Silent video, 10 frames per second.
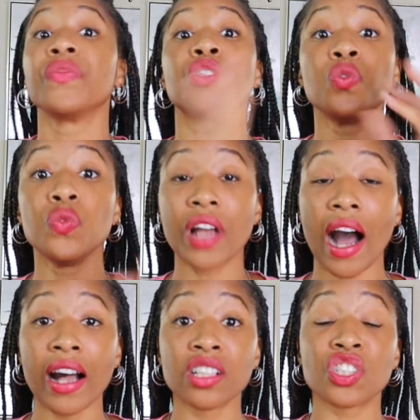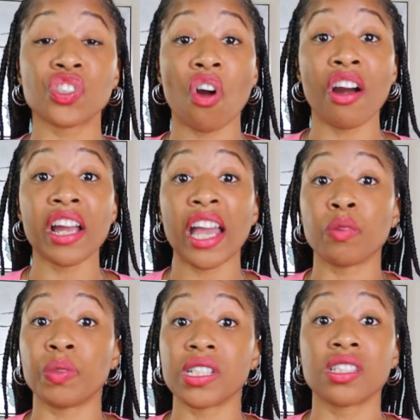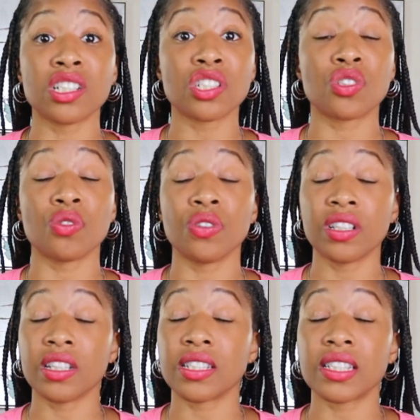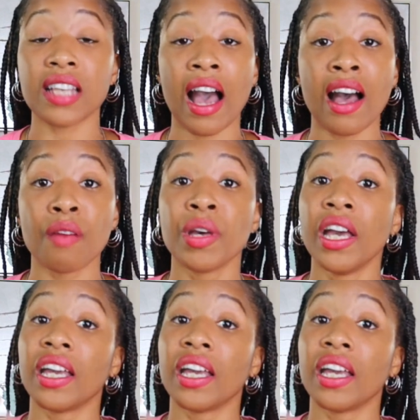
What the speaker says: Do not start a business during this time.